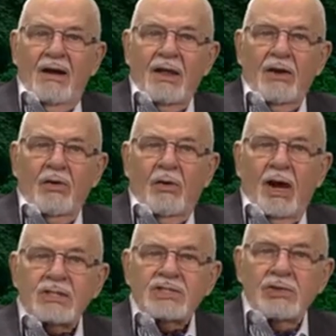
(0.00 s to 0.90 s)
You
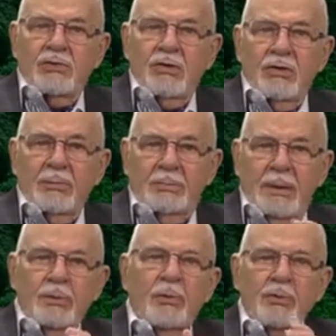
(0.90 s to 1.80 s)
know, and so
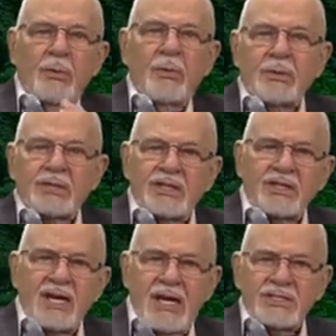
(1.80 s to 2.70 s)
people will be put to the
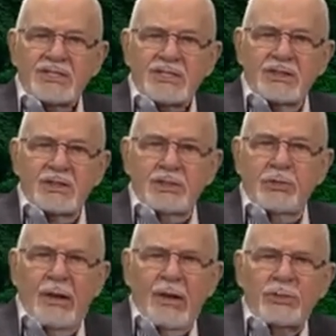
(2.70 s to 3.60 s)
test.
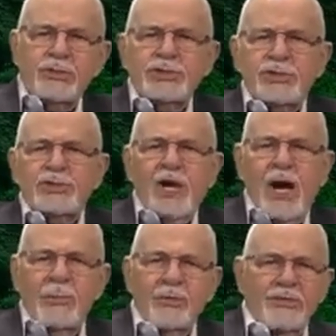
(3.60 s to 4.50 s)
You may lose your
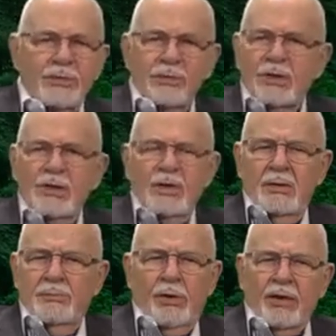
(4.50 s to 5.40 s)
job if you're a
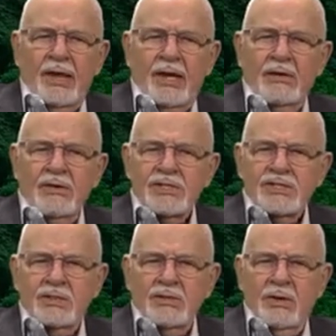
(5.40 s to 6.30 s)
born-again
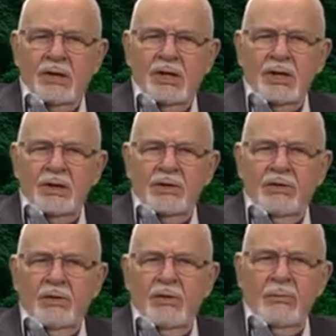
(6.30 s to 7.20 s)
Christian, or, you
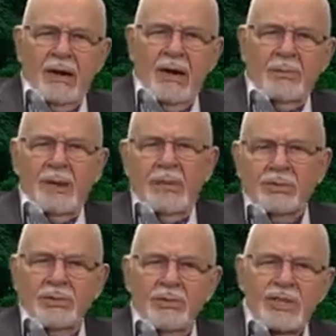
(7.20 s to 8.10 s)
know, you may not be
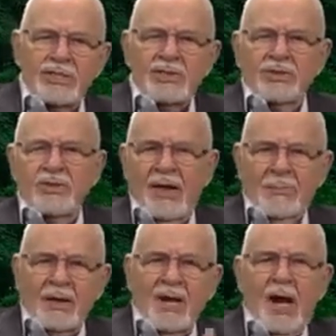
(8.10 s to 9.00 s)
able to do this or do
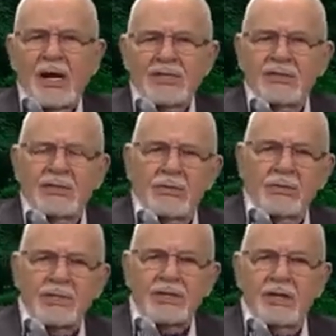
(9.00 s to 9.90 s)
that because you're a
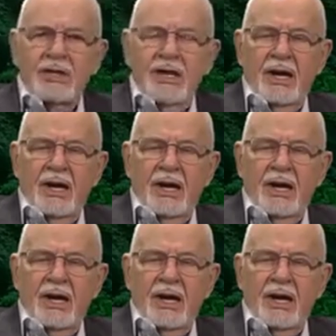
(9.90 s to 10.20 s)
Christian.